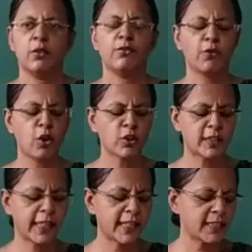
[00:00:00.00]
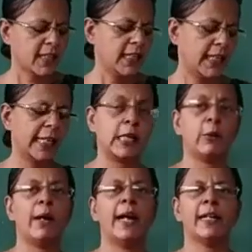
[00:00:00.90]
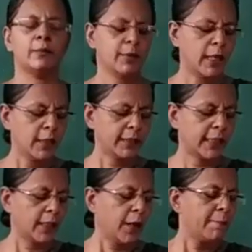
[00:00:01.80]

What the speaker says: Force is required. Then